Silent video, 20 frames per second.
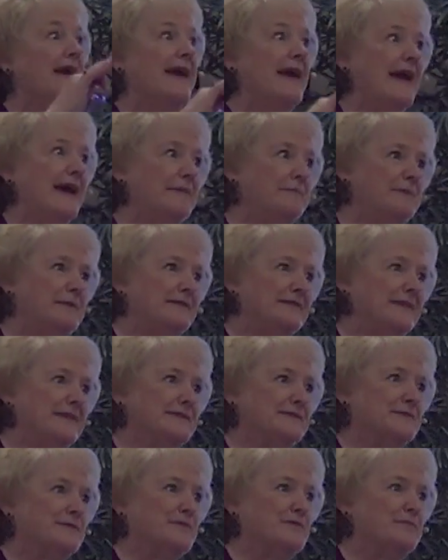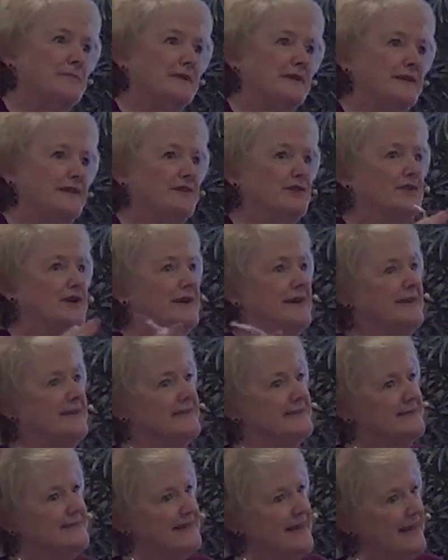Happy things will be here,
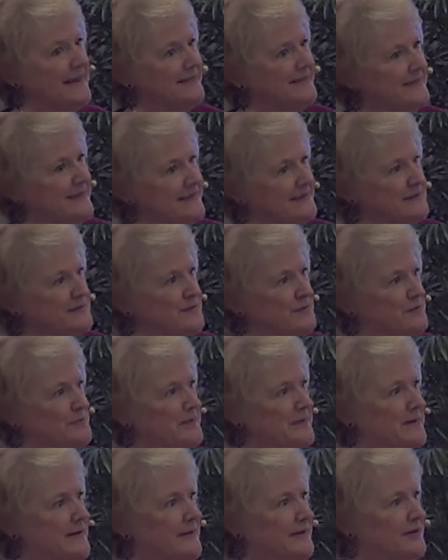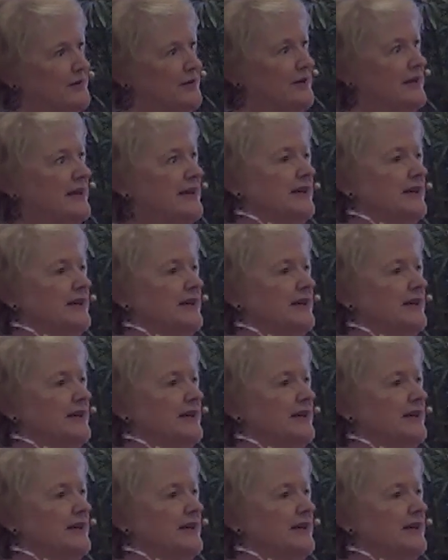sad things will be here.